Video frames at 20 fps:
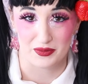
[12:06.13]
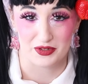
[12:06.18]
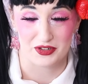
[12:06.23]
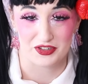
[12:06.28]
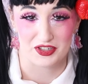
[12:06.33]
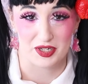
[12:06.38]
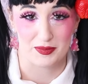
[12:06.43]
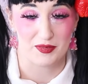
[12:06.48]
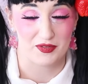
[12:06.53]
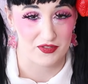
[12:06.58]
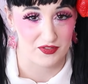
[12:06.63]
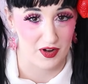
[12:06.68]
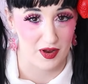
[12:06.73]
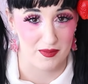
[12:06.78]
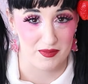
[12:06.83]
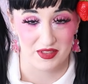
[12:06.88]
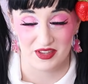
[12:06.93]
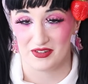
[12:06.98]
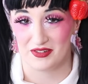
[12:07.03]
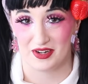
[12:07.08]
will ship
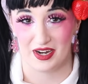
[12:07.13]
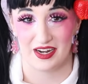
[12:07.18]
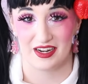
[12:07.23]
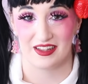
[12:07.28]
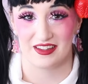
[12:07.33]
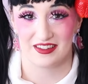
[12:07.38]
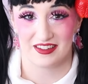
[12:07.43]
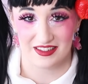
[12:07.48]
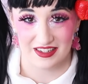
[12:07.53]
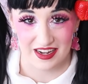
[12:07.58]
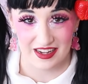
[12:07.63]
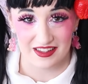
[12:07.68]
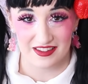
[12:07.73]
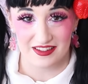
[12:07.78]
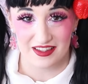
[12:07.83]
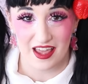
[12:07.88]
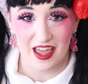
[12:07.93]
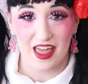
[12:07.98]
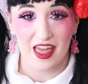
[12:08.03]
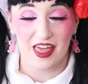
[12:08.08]
from the United States.
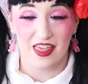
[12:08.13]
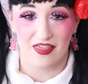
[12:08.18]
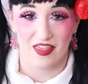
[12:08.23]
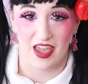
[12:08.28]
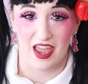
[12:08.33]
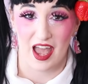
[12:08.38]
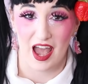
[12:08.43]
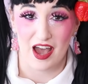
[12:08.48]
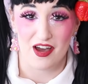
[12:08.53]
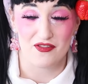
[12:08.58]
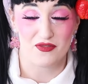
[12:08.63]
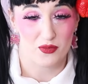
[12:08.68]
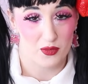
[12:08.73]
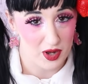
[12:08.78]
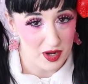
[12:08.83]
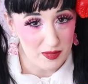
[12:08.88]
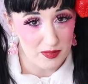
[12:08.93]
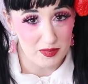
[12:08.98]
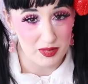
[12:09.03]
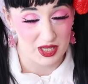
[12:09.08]
They have
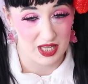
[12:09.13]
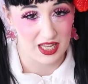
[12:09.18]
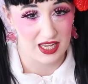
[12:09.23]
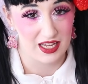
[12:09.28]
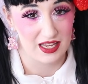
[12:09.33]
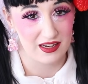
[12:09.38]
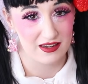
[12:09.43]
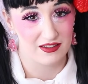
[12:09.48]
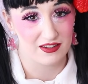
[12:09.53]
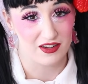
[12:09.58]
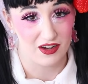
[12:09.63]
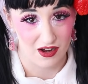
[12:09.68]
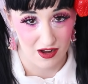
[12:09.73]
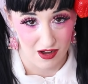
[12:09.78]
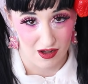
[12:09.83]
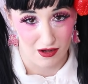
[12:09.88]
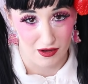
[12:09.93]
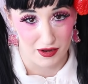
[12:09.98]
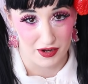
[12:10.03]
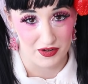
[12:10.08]
one planned
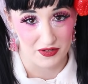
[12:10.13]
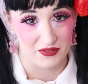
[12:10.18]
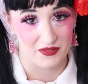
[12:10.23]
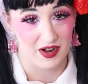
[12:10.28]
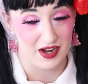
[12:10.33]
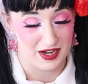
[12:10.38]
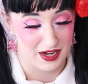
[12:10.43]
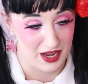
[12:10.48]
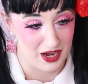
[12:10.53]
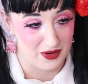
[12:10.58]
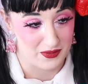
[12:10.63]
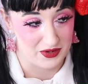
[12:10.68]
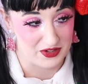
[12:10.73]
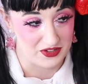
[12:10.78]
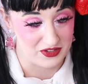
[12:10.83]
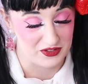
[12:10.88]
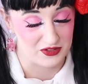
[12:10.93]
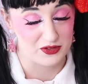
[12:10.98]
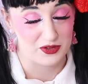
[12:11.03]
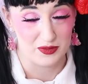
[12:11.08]
con right now, which
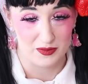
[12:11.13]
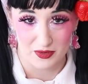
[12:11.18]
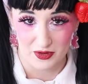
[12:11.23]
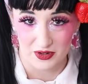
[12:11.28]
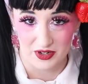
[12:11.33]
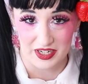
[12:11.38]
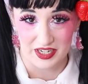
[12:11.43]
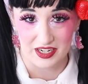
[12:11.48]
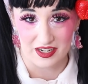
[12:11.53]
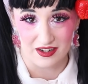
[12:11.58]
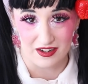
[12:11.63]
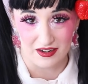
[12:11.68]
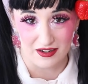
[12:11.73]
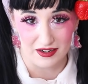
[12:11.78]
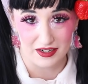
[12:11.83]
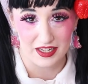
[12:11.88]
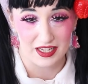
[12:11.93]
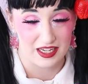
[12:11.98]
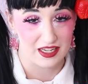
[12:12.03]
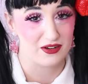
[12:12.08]
is Kumori
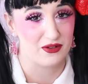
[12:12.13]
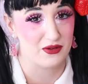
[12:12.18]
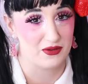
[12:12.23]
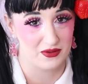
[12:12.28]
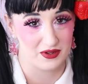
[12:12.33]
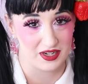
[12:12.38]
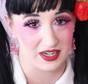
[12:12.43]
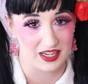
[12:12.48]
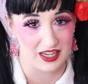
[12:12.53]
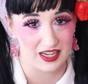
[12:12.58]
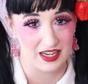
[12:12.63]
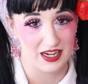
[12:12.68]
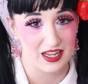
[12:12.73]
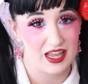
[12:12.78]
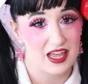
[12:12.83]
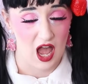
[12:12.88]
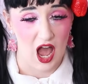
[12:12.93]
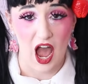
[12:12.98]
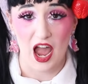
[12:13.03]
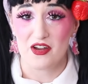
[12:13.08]
Con in Oregon.
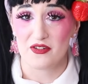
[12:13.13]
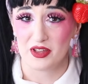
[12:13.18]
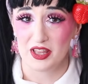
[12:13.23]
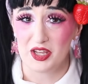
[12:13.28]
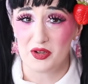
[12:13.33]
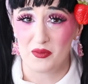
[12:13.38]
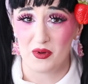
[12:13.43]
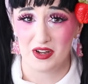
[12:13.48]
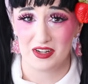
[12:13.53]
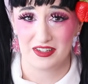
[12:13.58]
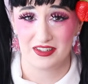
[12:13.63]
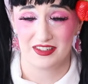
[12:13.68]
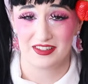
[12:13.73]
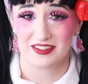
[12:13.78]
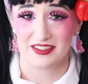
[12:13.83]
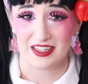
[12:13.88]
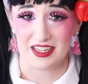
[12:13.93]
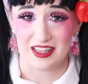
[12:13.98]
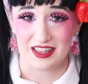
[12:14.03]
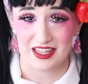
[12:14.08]
I really want to
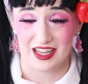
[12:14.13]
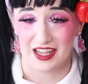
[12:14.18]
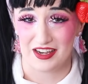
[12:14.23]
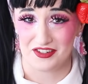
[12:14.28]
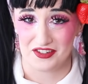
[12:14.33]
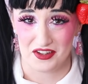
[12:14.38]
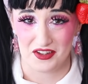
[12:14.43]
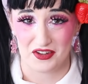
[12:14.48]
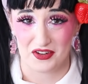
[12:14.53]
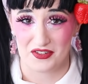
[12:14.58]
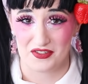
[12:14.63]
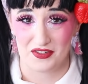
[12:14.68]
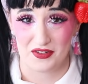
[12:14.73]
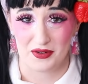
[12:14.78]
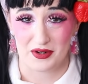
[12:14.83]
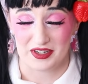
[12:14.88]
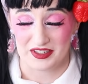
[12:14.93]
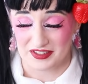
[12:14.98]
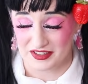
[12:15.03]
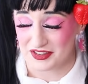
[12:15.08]
see the Angelic
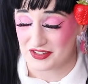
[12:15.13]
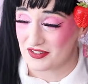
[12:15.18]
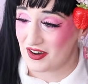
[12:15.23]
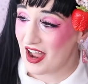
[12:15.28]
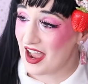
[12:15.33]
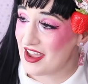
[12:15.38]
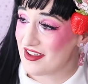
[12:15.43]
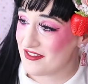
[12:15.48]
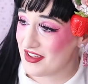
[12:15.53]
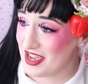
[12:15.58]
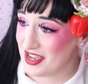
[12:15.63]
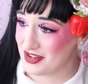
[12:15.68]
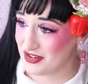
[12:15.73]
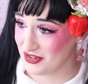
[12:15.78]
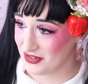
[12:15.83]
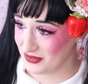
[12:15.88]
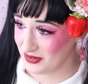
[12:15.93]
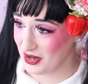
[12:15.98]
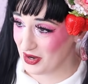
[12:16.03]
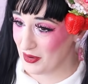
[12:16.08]
Forest thrive and
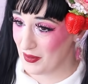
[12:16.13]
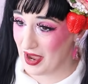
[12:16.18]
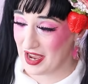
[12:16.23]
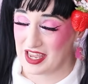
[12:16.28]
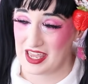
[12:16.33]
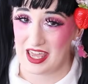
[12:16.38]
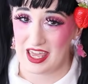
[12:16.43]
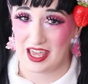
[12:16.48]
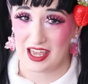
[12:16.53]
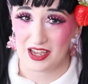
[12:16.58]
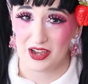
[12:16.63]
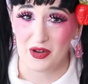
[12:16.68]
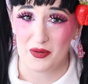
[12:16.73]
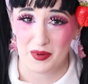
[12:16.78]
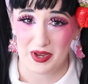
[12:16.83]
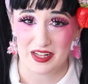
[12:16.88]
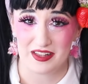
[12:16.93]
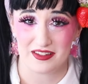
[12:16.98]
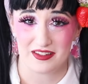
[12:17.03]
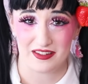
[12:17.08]
grow. I can't
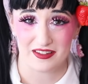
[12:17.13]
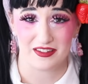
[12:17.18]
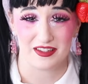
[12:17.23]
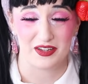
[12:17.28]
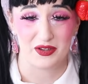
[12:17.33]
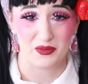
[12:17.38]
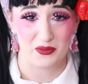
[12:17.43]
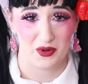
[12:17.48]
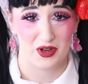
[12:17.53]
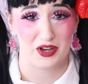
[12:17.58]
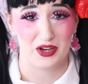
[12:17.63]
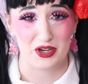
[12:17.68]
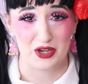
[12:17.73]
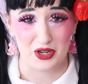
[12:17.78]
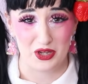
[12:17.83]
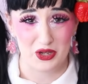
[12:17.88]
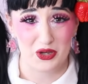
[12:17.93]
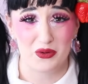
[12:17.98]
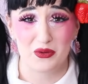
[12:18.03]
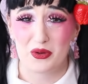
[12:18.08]
wait to see what
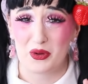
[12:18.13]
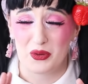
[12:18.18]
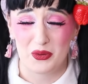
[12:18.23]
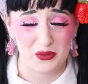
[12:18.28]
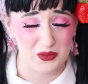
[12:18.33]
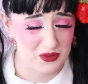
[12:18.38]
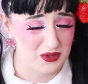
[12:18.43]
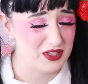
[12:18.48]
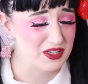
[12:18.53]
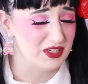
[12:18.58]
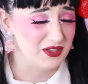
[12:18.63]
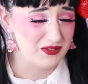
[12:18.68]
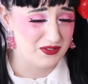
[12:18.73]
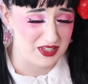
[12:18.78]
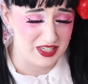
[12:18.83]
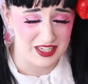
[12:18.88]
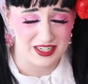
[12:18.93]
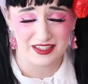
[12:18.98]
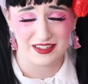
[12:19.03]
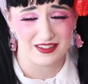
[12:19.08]
new, cool, and
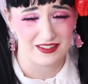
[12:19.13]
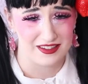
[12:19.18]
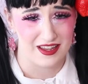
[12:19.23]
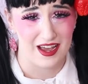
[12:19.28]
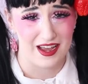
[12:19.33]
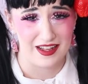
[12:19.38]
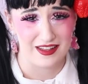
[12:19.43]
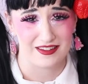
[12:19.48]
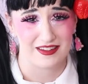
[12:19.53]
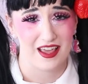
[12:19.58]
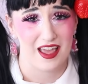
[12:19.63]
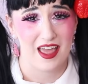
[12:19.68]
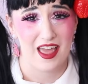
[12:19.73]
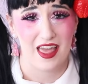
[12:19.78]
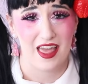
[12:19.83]
unique designs